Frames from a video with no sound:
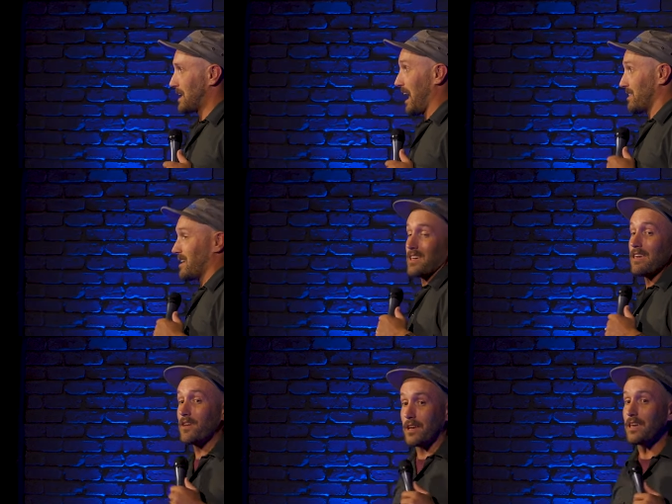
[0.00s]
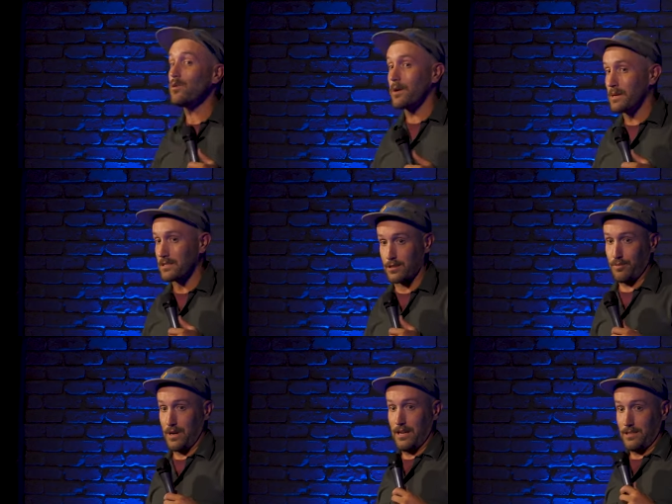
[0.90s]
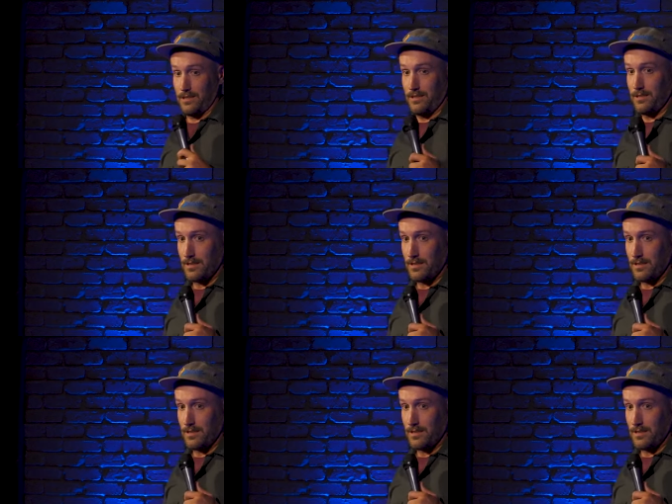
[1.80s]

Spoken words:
I think even he would be surprised.